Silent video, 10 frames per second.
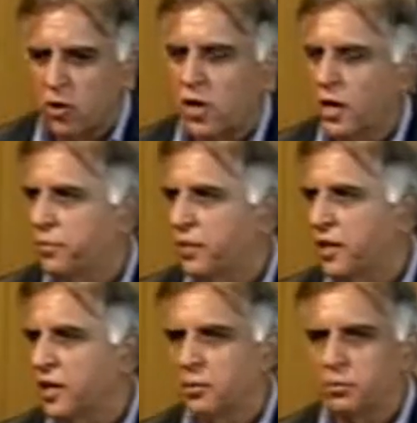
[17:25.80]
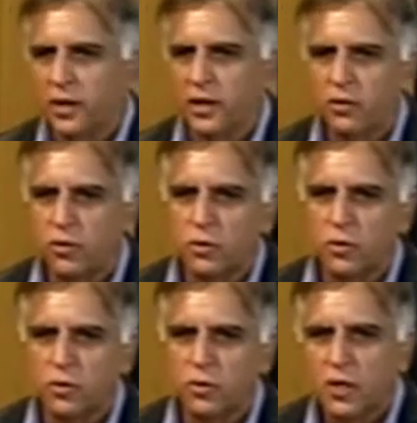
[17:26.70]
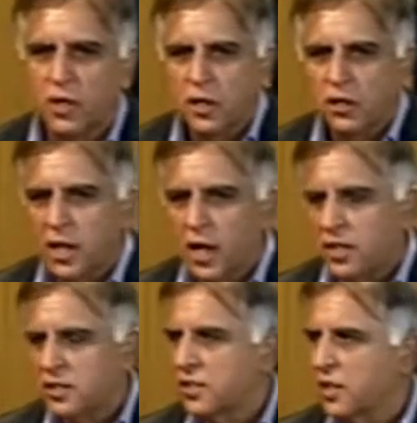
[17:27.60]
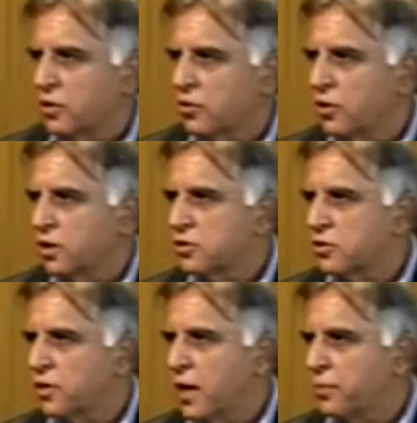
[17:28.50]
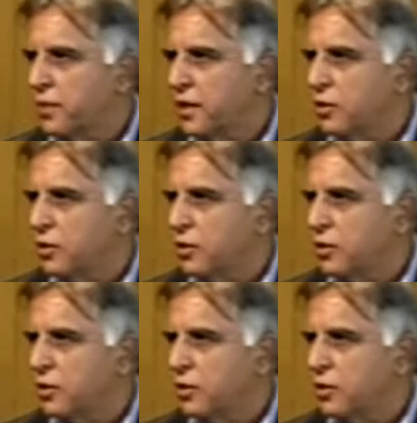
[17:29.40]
your company compared to the others that are growing so rapidly?